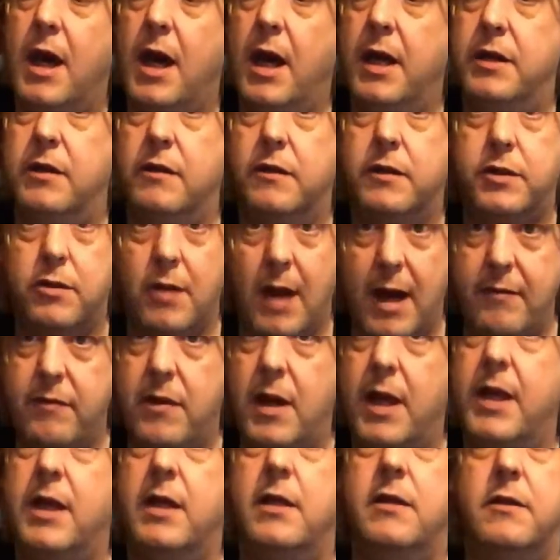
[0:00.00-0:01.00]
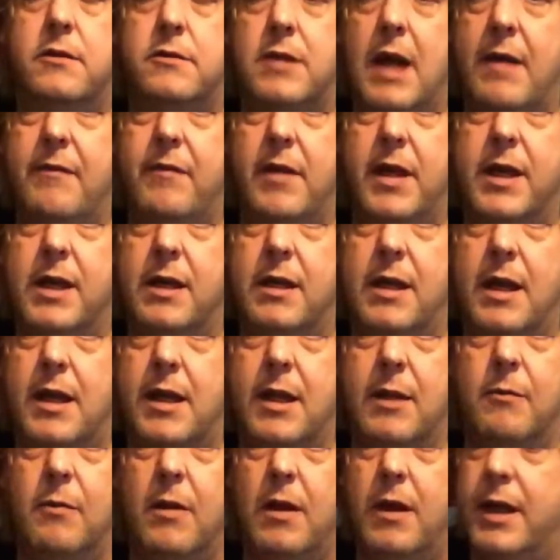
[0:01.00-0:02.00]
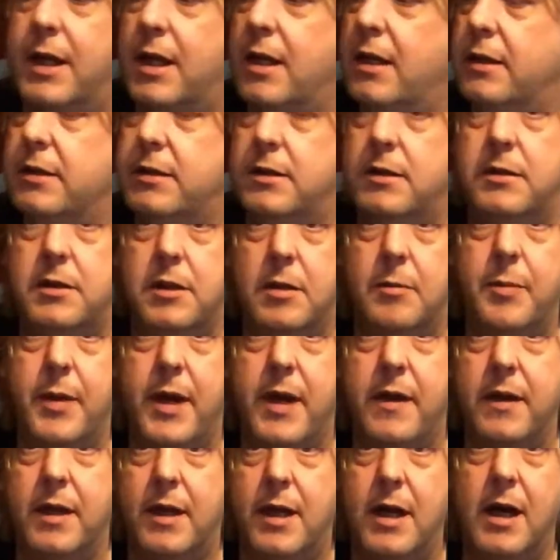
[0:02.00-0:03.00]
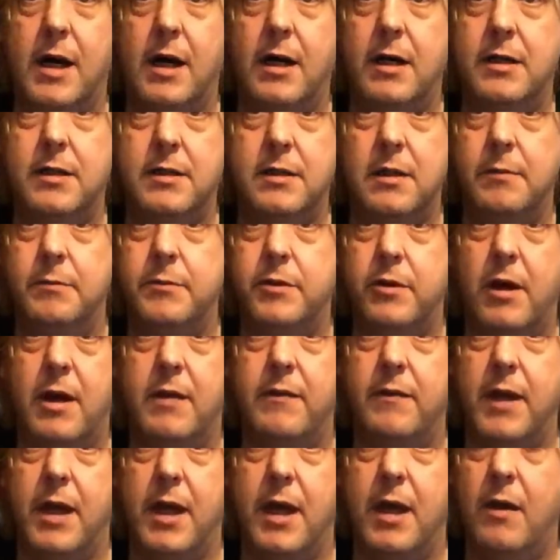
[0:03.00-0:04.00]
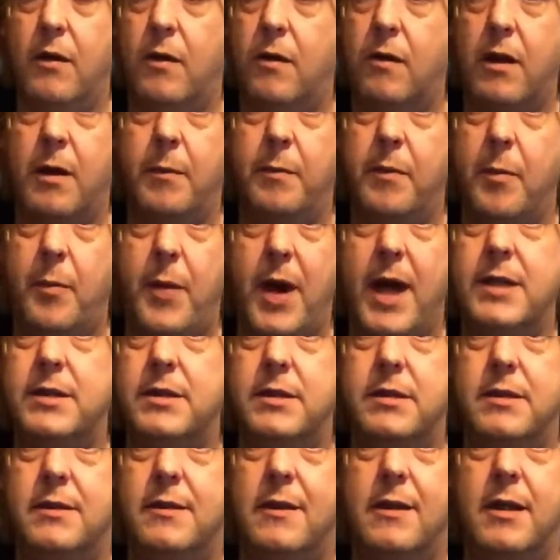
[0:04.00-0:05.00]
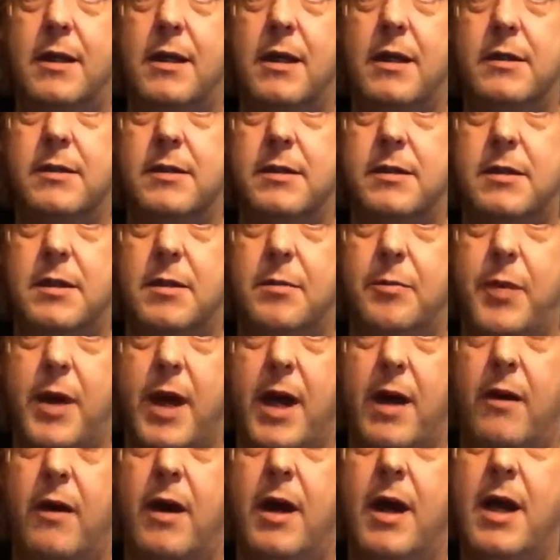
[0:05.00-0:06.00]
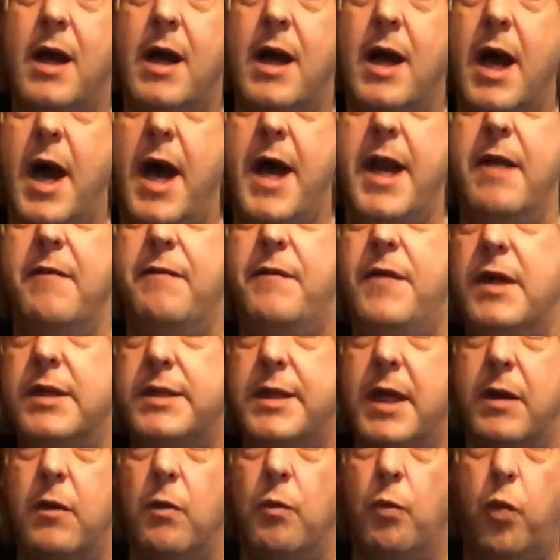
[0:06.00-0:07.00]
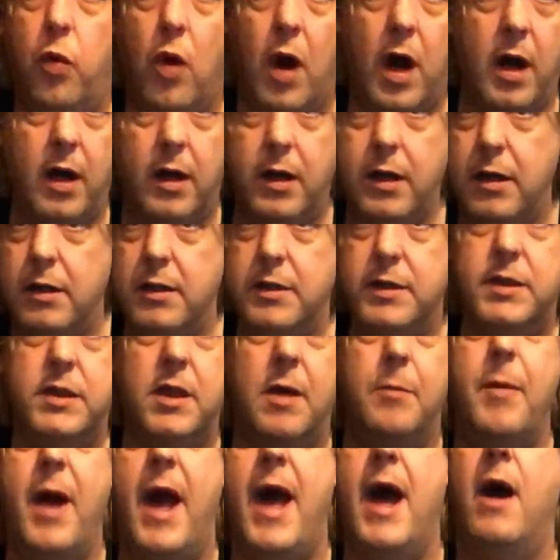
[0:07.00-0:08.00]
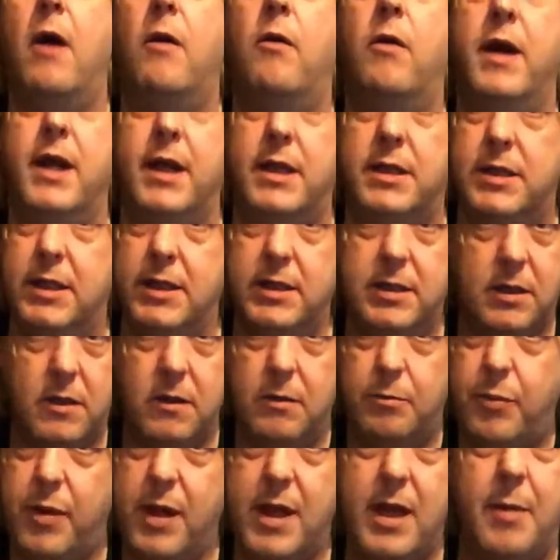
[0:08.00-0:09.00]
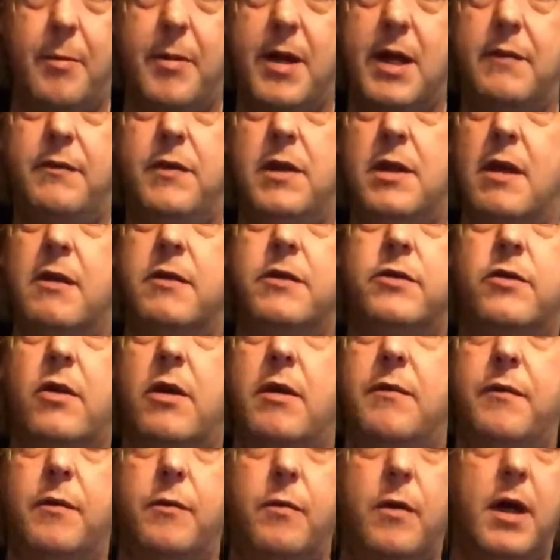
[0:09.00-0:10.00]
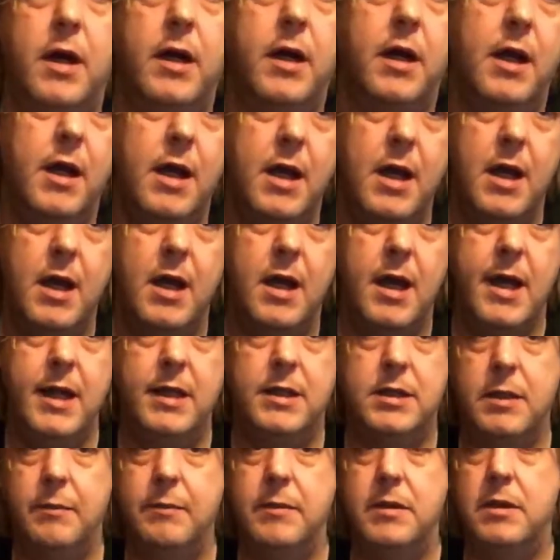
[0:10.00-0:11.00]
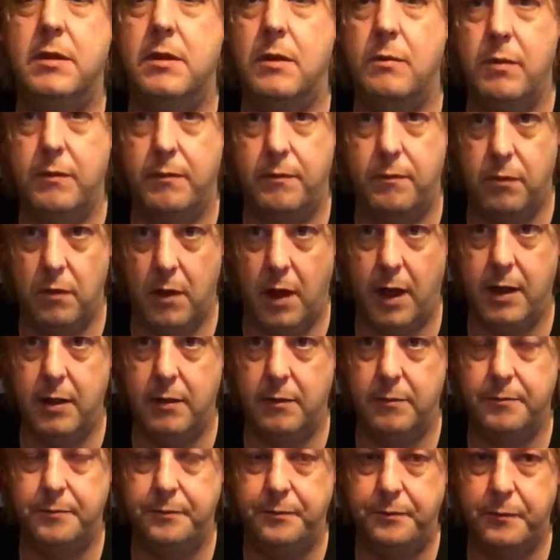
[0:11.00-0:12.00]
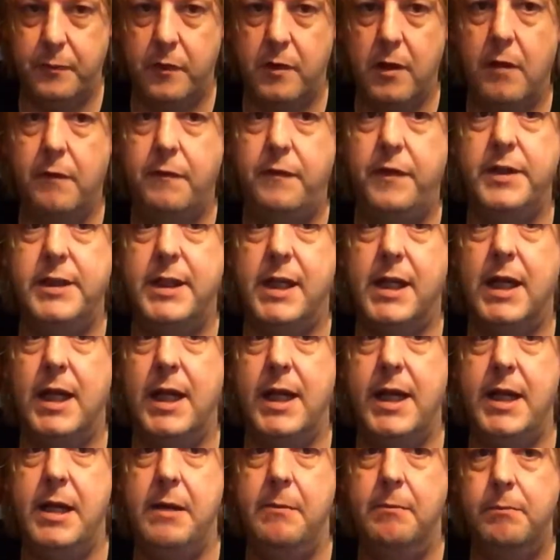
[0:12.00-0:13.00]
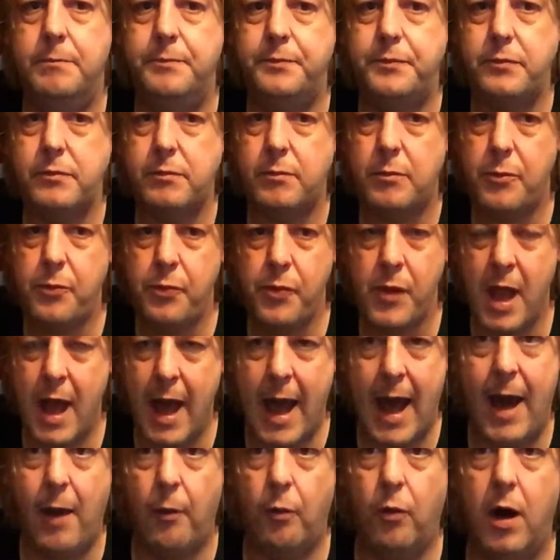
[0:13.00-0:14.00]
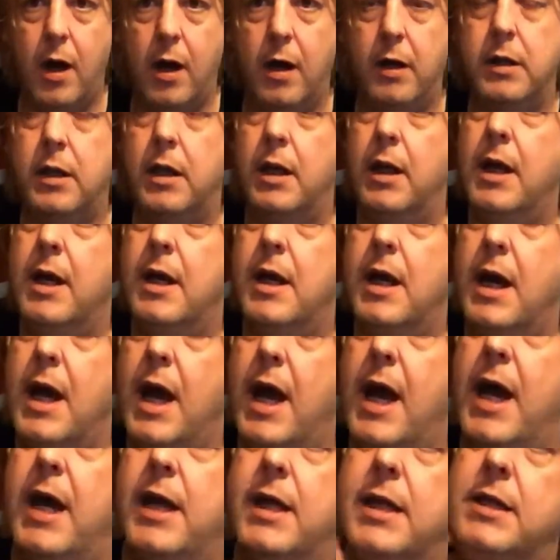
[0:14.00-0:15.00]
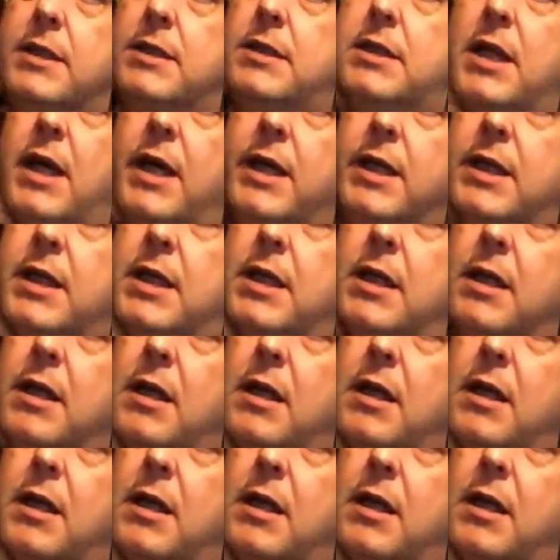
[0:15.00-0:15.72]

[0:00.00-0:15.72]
And you're travelling and you think, well, I can't just jump out of the car because I'm driving it or I'm the passenger and I can't just jump out. And it feels like work somehow. It could be, I mean, if you don't drive for work, it's something to do with, like, physically at work. And it's like,